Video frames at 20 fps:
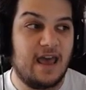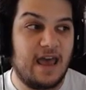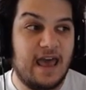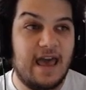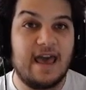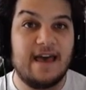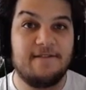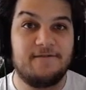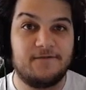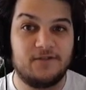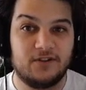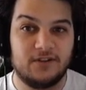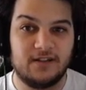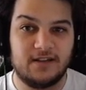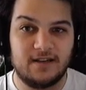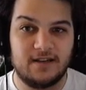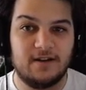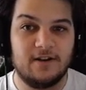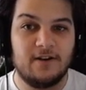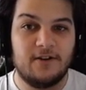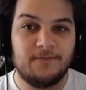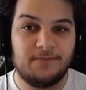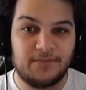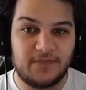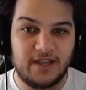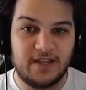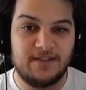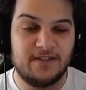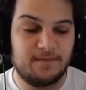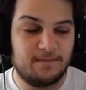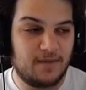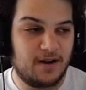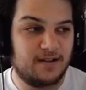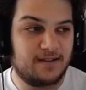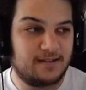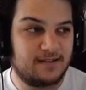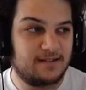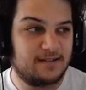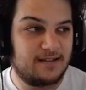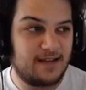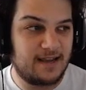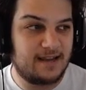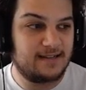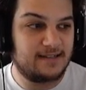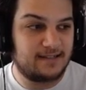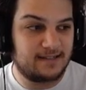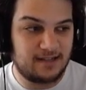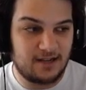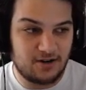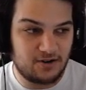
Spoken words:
heavily in the months, days,